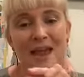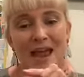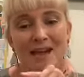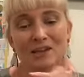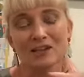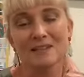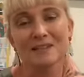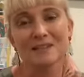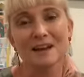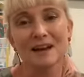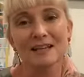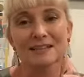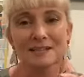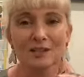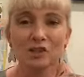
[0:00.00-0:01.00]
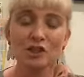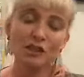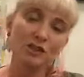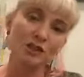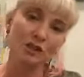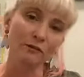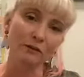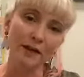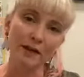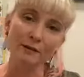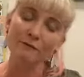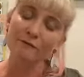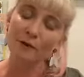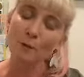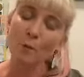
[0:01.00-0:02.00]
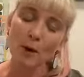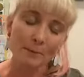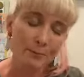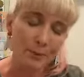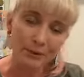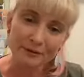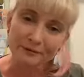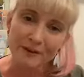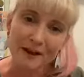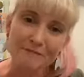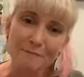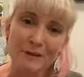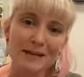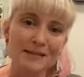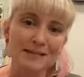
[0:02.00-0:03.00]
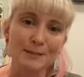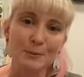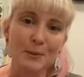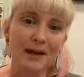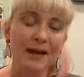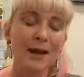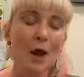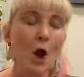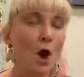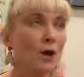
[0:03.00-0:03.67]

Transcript: And she signs it, Ginger Green, from 1.5 metres away.